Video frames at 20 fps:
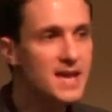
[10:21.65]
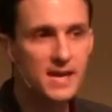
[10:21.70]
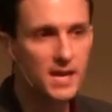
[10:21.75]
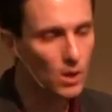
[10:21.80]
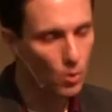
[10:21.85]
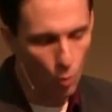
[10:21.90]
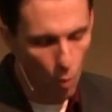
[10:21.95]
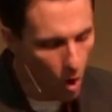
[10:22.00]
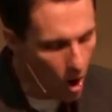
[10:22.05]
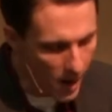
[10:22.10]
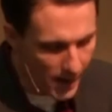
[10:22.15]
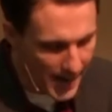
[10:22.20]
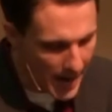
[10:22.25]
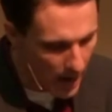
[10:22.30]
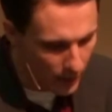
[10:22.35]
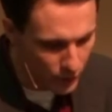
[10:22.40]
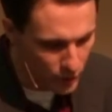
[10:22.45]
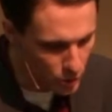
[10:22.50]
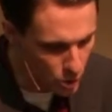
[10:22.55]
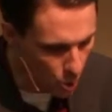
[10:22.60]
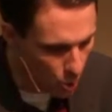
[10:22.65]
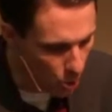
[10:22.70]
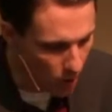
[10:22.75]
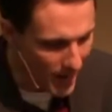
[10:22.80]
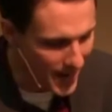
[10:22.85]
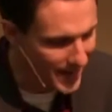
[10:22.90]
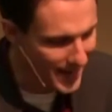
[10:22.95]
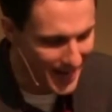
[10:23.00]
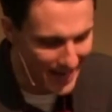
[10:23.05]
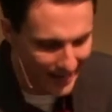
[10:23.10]
He can walk out the
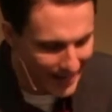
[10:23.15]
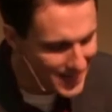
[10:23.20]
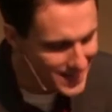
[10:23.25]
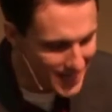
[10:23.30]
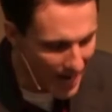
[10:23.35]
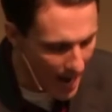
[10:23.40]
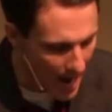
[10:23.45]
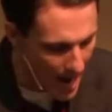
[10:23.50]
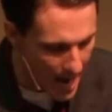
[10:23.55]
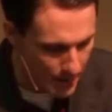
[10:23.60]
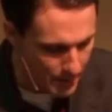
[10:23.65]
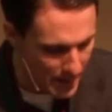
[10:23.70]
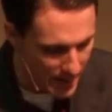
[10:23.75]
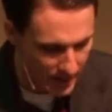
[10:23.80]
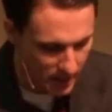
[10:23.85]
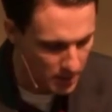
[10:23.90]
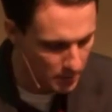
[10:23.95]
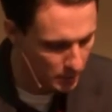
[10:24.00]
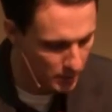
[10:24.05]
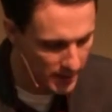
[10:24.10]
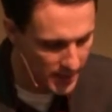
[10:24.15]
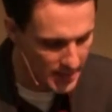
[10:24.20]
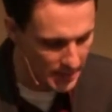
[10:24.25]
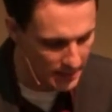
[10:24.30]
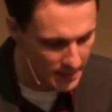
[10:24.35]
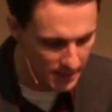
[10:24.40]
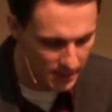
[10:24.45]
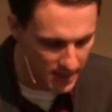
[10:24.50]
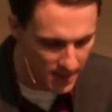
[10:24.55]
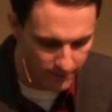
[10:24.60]
door at any time and
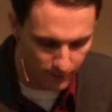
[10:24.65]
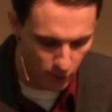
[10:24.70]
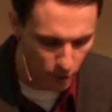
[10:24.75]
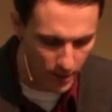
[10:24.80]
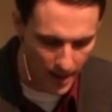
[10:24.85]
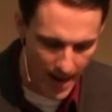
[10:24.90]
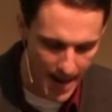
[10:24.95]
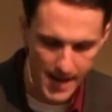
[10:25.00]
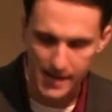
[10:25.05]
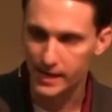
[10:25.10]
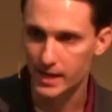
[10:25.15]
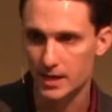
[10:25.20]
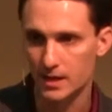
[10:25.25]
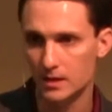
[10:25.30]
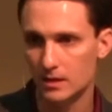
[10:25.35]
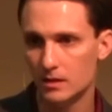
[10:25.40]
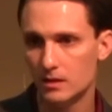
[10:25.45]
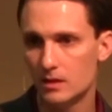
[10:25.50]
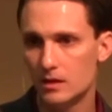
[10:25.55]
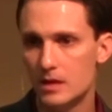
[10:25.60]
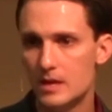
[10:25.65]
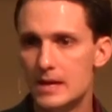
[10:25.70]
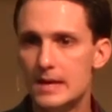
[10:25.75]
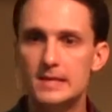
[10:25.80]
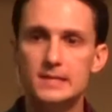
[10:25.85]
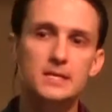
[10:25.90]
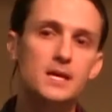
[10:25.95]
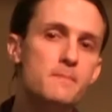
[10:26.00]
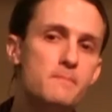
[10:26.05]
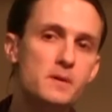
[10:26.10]
completely leave her hanging.
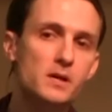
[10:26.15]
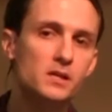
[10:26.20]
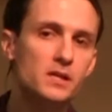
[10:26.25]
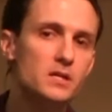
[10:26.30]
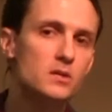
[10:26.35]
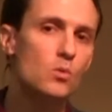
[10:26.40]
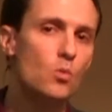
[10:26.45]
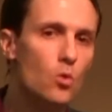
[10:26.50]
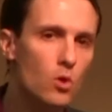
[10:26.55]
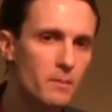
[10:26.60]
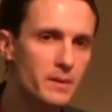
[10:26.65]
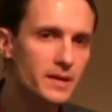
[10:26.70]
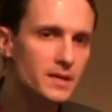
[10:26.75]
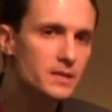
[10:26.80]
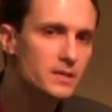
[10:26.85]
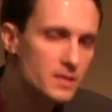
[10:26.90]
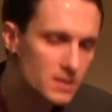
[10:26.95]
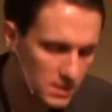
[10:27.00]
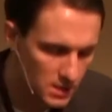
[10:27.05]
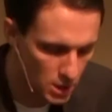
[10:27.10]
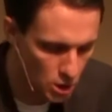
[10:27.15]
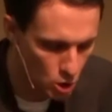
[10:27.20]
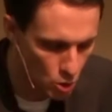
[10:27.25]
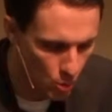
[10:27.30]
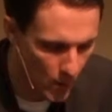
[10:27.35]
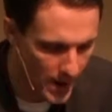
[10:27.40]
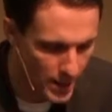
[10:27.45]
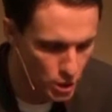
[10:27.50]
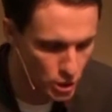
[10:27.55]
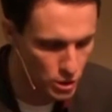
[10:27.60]
Typically, the woman in these
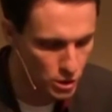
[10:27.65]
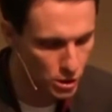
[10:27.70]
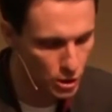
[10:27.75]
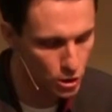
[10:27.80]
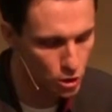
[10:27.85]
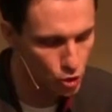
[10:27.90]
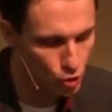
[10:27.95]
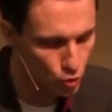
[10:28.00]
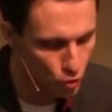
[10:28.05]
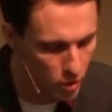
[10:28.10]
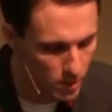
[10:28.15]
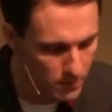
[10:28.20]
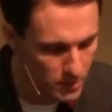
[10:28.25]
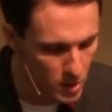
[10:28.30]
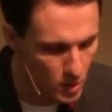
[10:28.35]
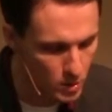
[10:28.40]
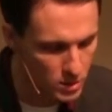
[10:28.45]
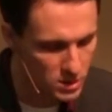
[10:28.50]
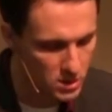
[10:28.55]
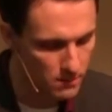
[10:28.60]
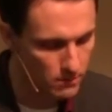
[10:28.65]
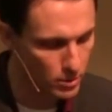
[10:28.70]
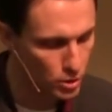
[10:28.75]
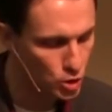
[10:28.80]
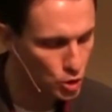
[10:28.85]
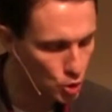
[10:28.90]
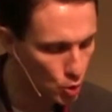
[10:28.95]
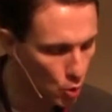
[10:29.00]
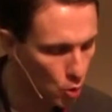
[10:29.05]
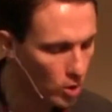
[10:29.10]
situations contributes the
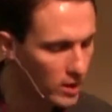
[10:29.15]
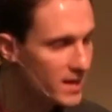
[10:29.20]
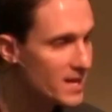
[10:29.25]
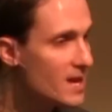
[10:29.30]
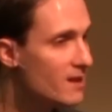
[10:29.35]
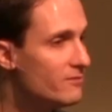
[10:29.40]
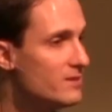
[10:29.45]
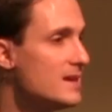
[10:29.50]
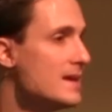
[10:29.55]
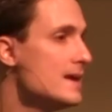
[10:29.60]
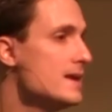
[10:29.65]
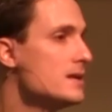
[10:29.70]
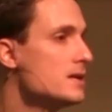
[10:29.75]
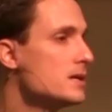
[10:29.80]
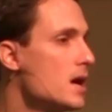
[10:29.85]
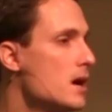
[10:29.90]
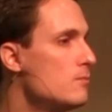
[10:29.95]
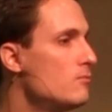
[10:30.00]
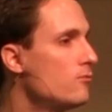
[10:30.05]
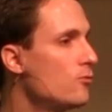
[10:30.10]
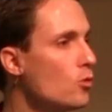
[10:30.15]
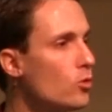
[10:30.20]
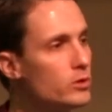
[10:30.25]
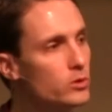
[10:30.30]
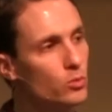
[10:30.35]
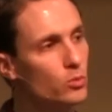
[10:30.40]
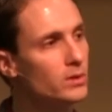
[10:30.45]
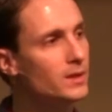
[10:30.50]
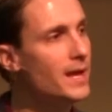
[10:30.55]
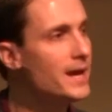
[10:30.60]
majority of the income
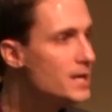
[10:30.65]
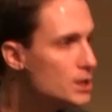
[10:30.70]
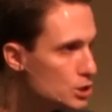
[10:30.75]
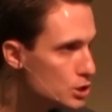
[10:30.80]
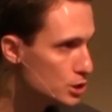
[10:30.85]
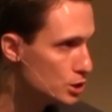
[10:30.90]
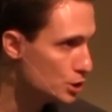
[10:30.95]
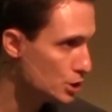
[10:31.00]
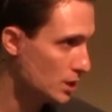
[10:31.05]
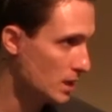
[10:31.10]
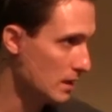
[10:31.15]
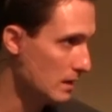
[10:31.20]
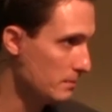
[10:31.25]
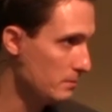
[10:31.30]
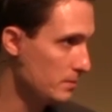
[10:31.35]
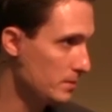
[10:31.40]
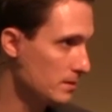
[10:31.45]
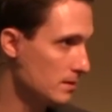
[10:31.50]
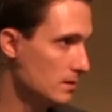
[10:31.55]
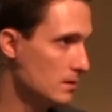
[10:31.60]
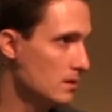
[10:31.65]
for the relationship.